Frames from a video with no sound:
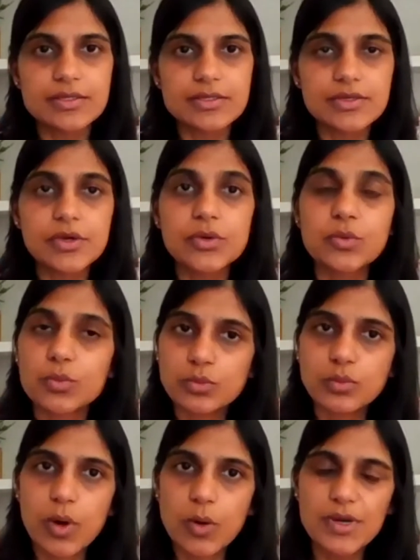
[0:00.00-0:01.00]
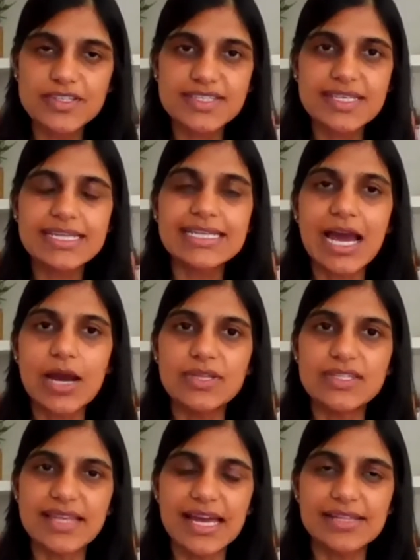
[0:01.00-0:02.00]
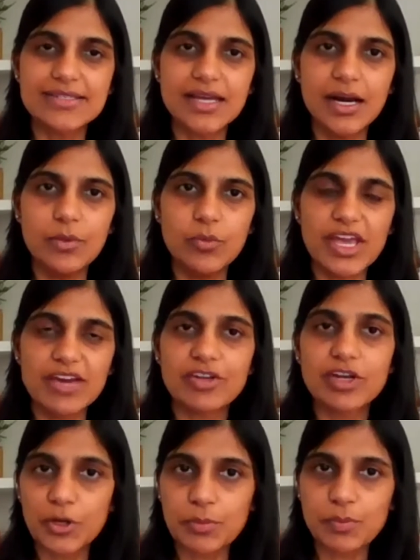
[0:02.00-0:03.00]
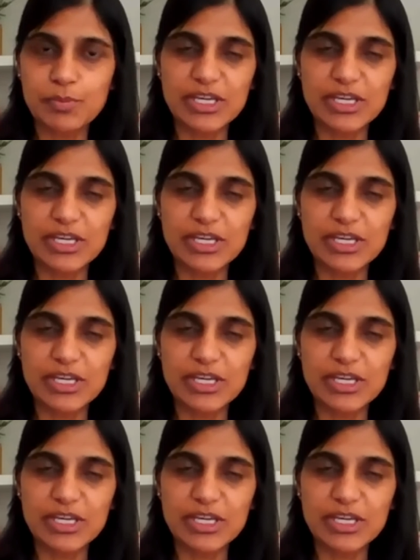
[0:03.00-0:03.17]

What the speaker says: So what we're seeing now is that we have a lot of,